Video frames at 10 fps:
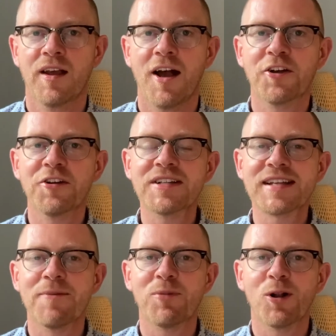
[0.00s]
A good
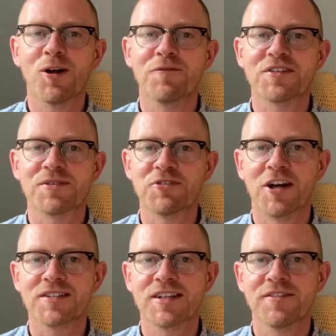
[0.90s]
example of the
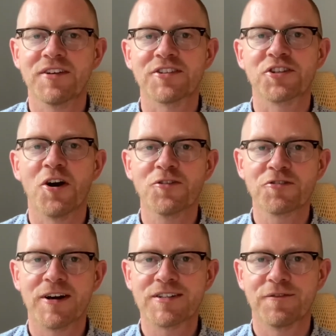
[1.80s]
subjunctive as
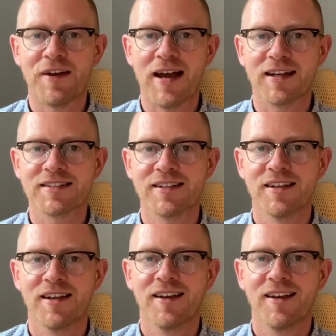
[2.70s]
contrary to fact
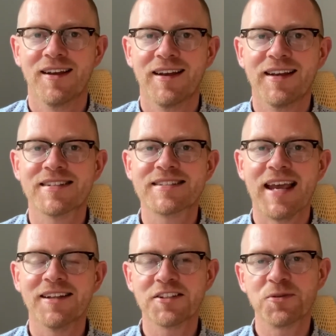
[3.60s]
is
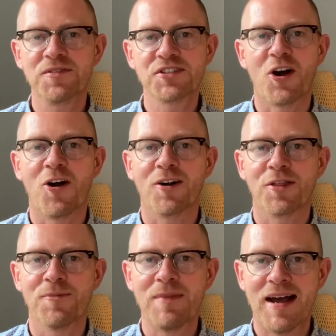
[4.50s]
Taylor Swift's song,
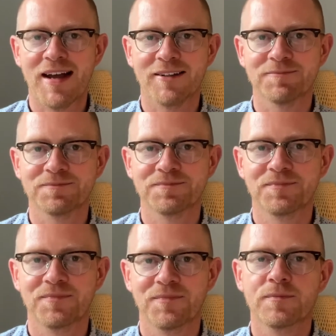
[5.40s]
The Man.
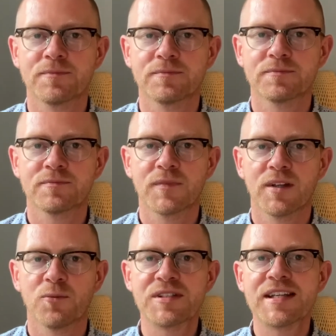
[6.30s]

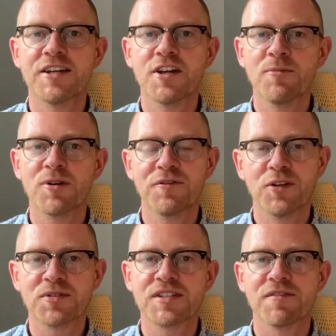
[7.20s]
We see a number of
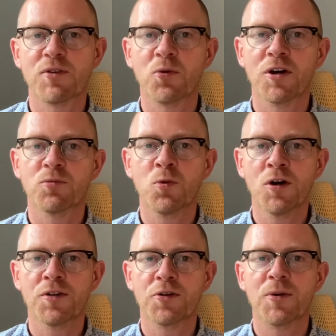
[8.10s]
uses of the word
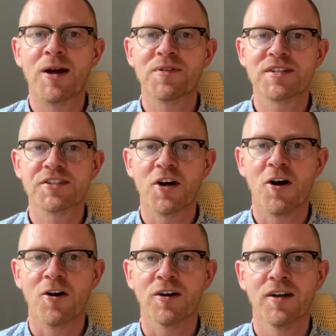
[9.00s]
would throughout this
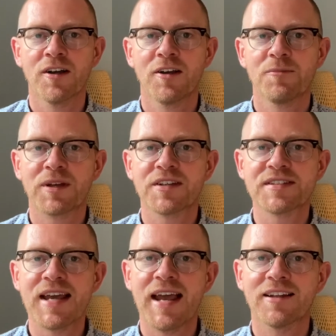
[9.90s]
song, because
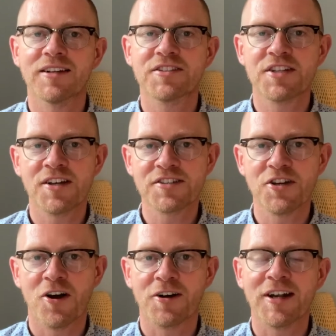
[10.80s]
Taylor does
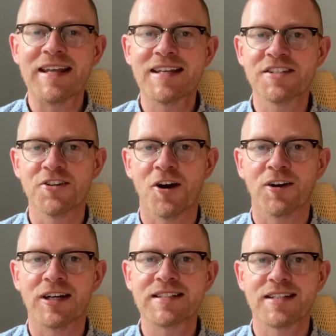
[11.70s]
not and is
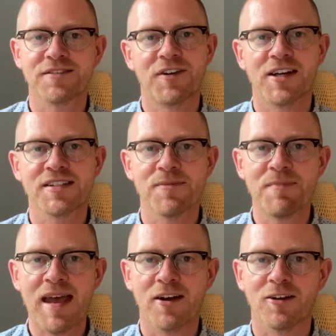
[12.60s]
not identified as a
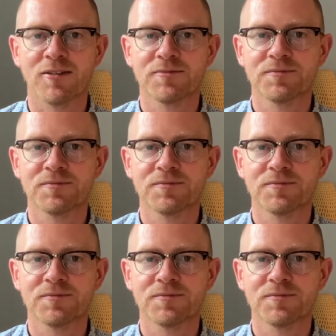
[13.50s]
male.